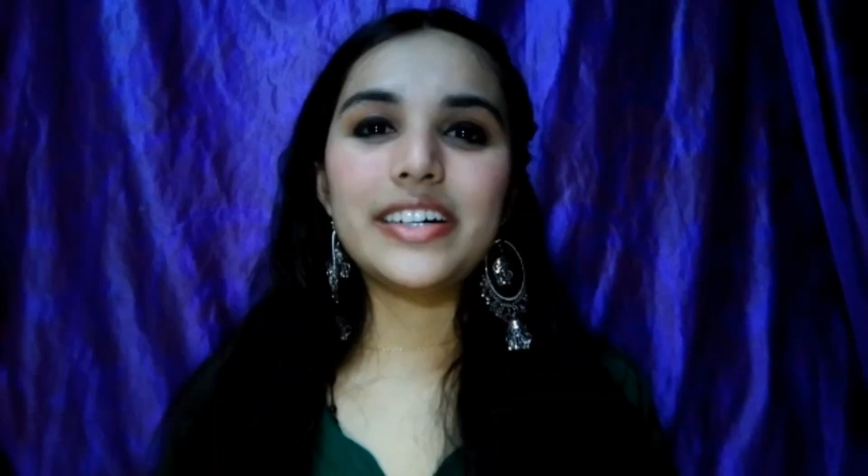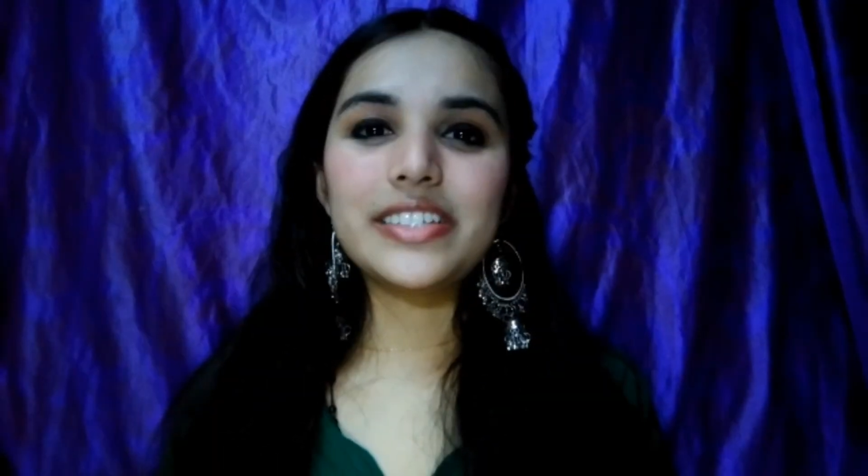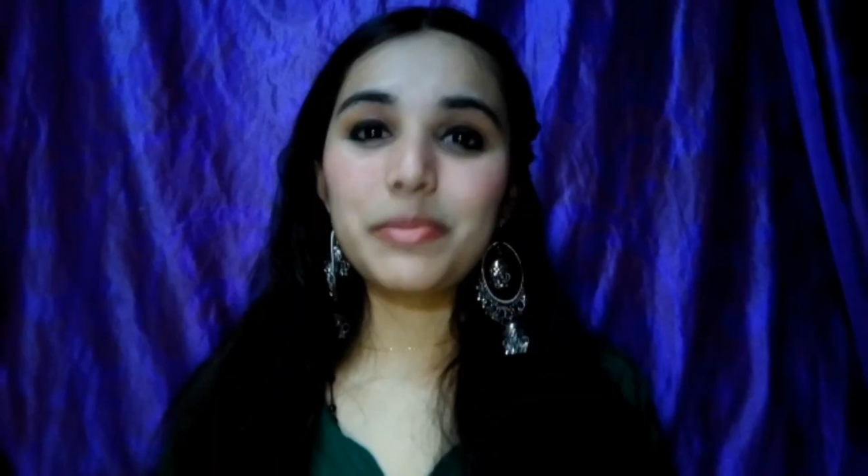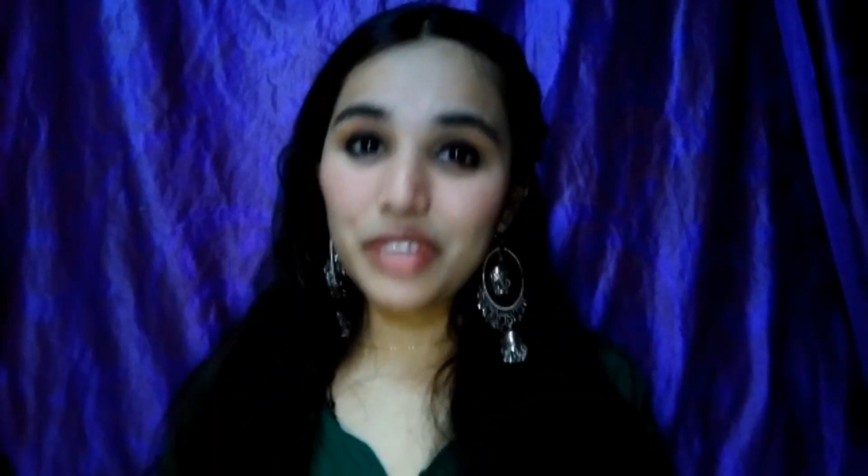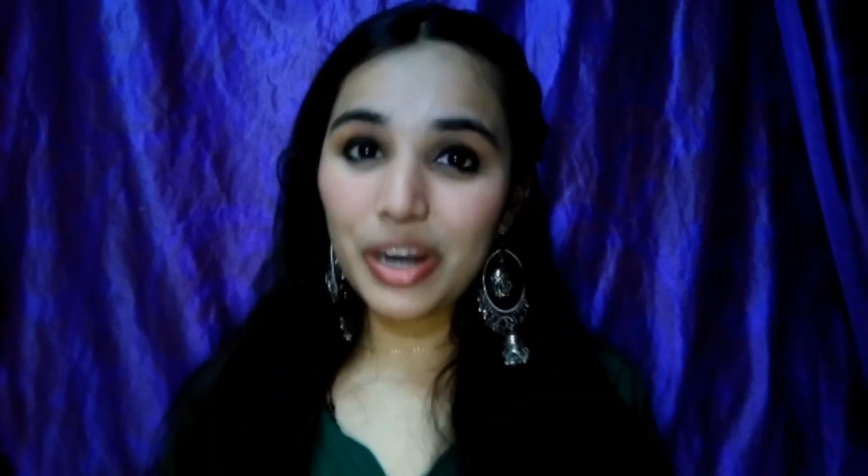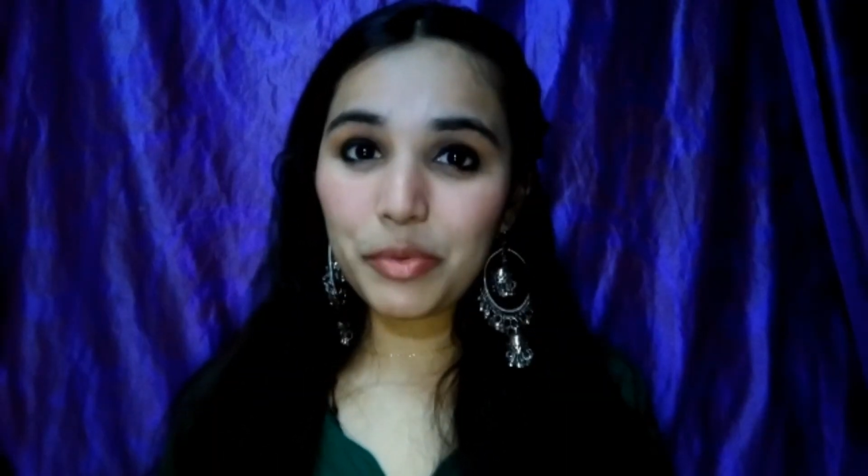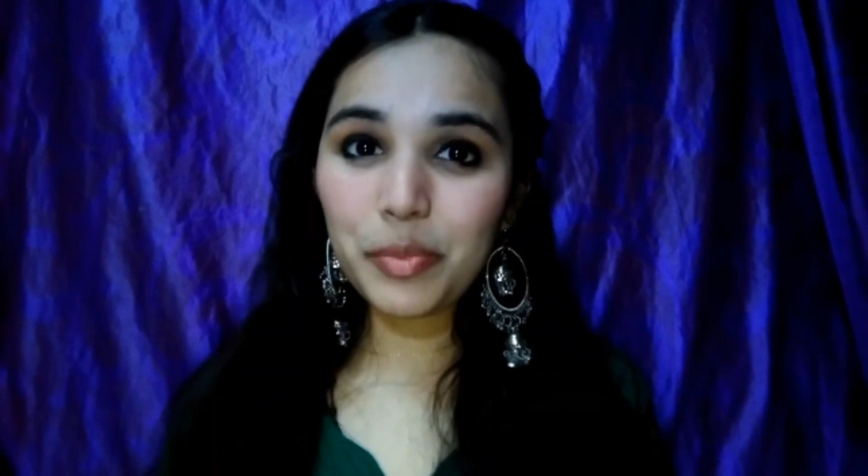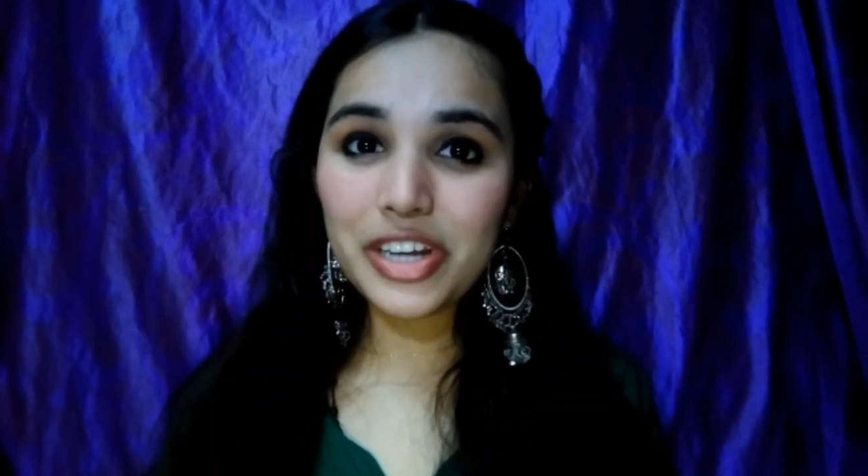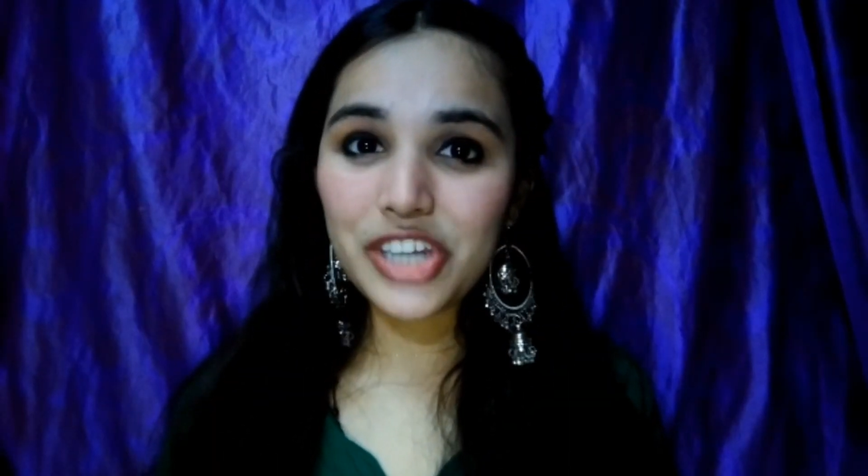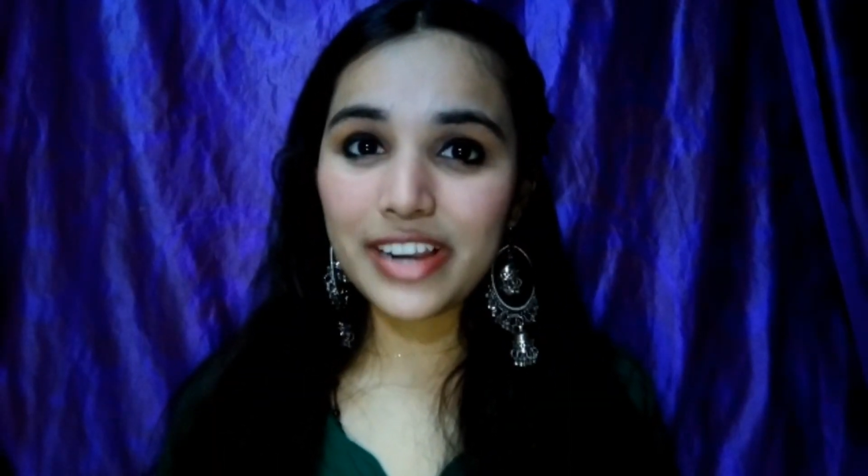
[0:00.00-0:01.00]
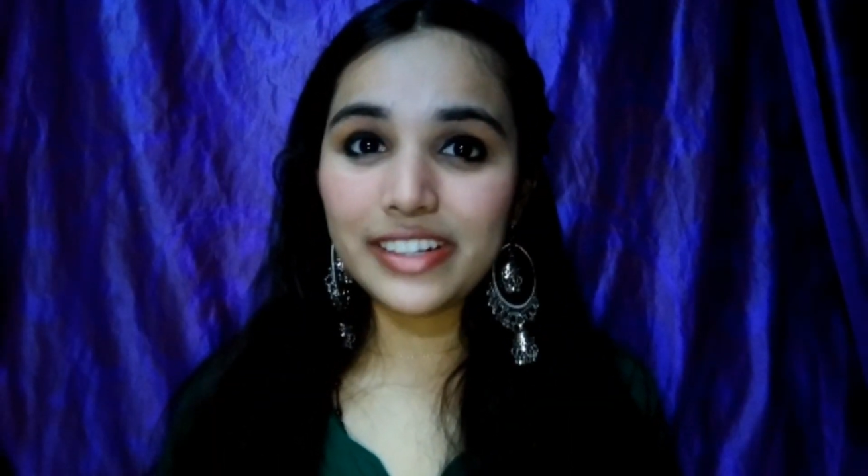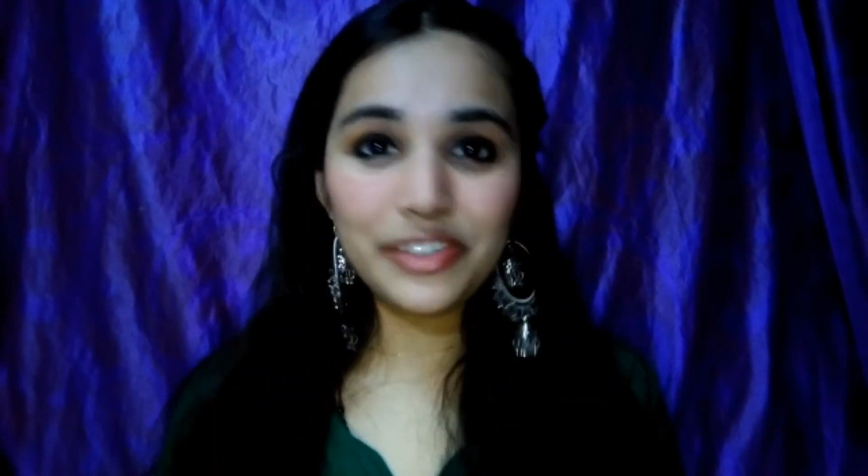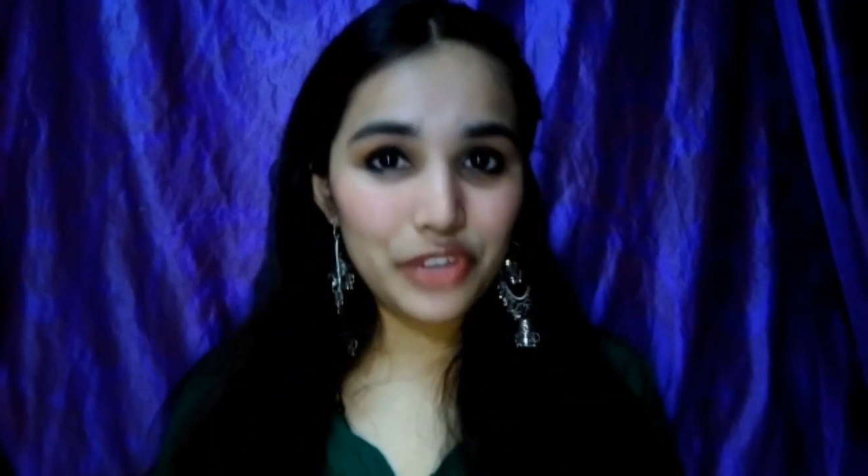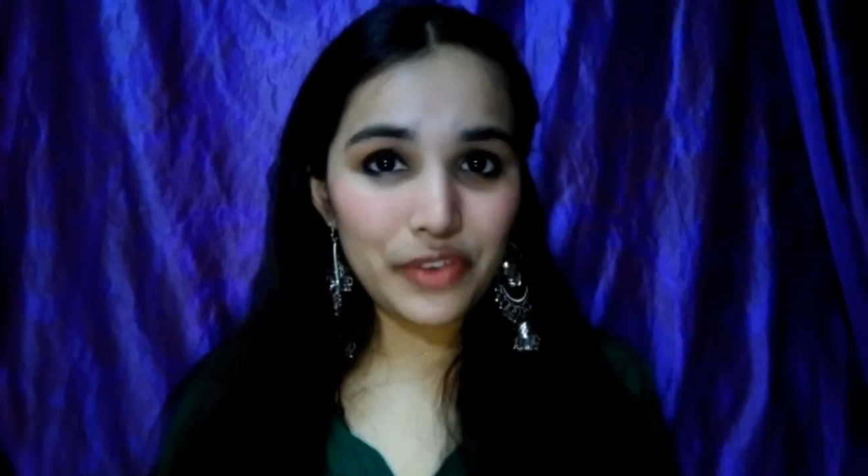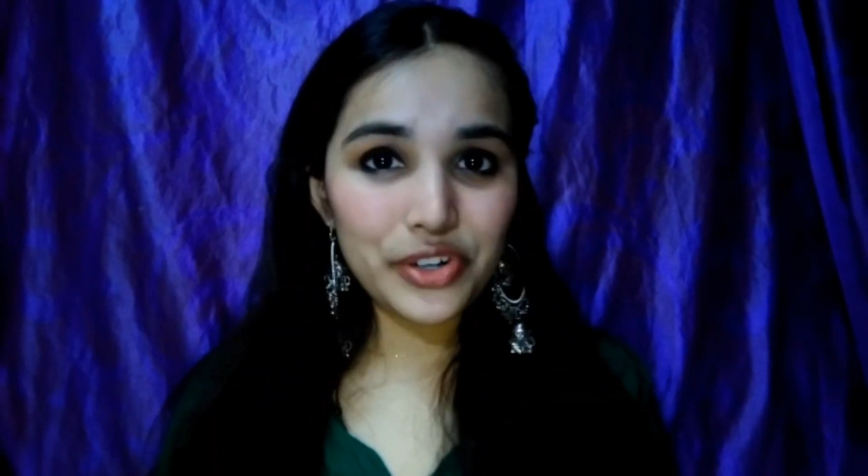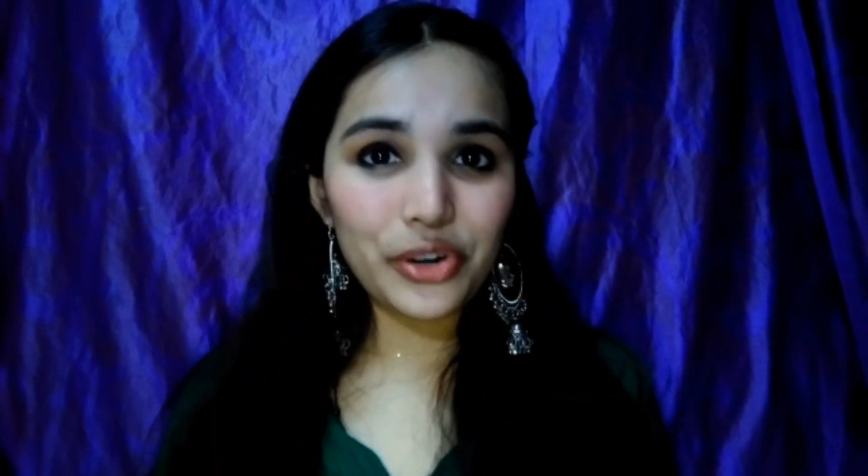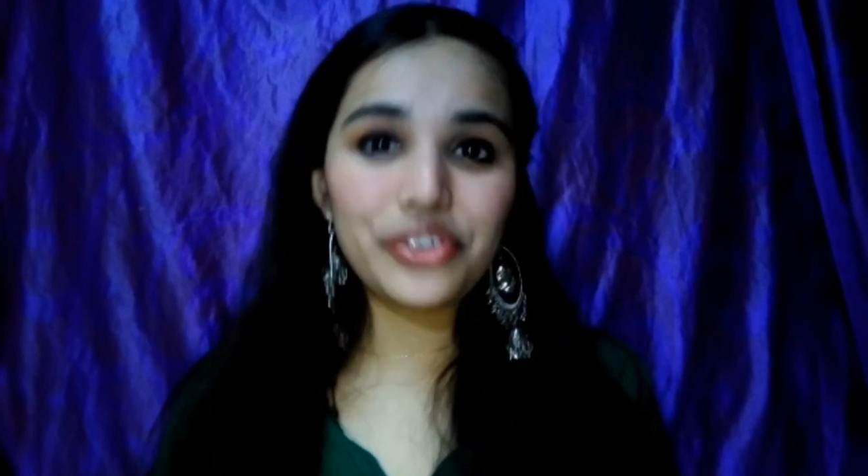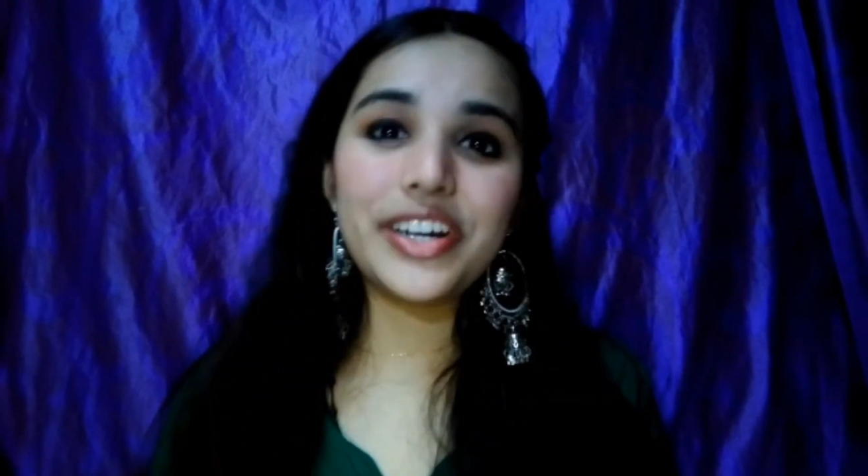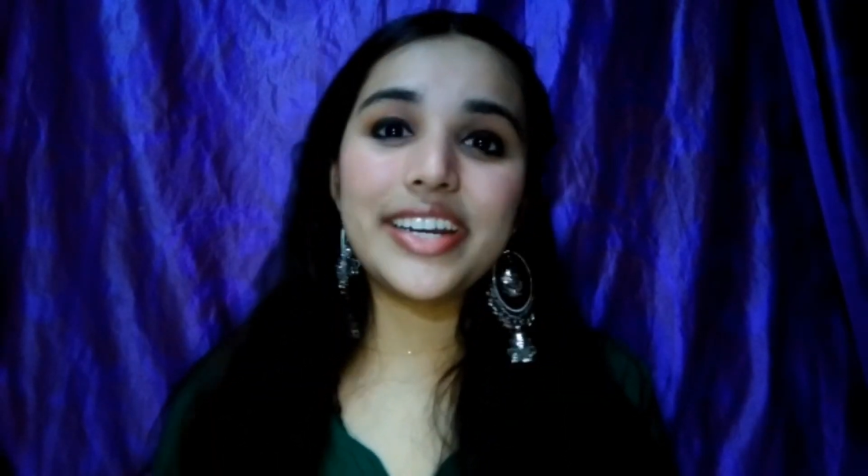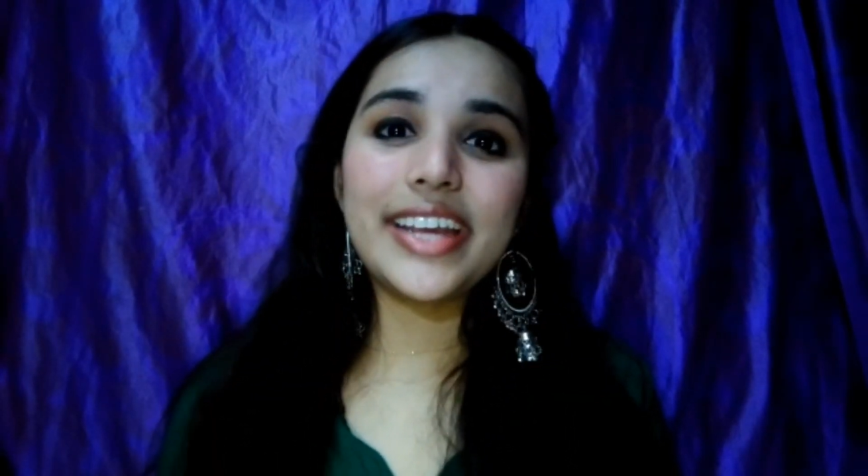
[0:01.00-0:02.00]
Subscribe to my channel if you haven't already,